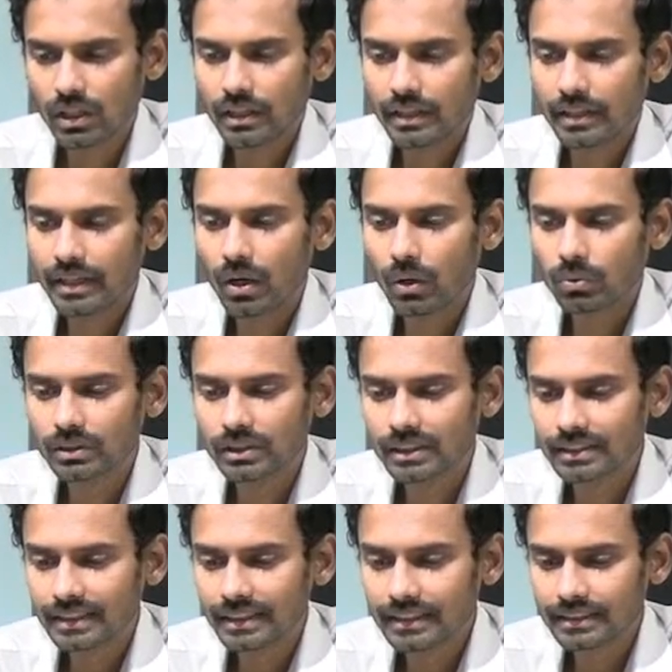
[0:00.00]
now this
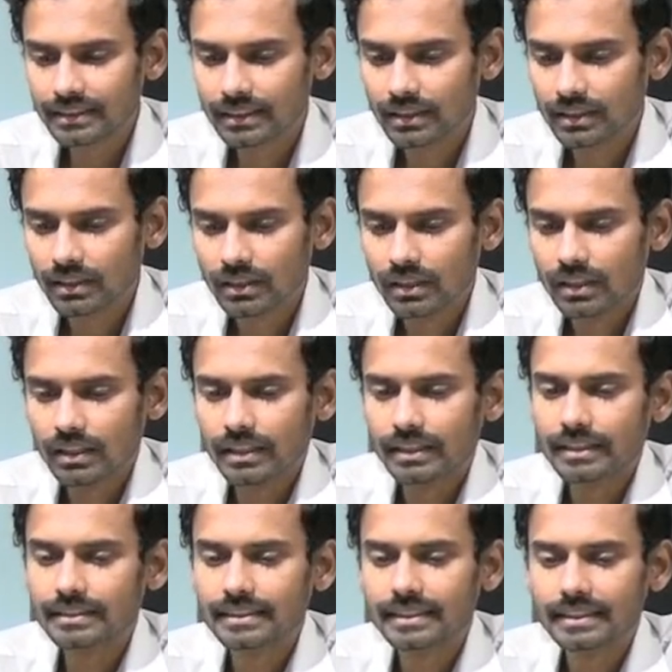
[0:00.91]
is
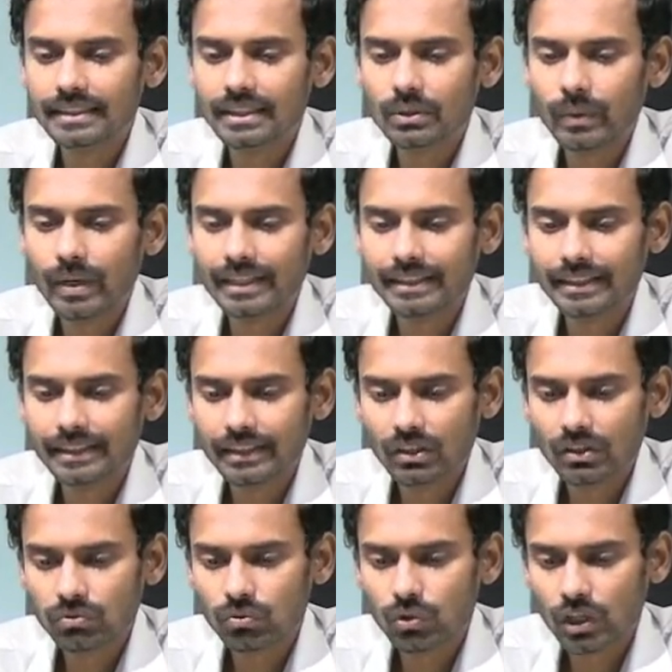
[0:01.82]
it the quantity of
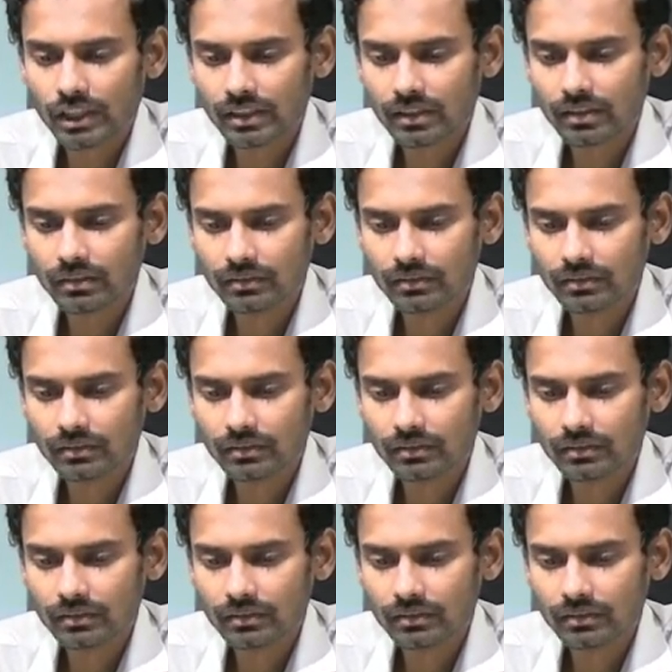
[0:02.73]
water?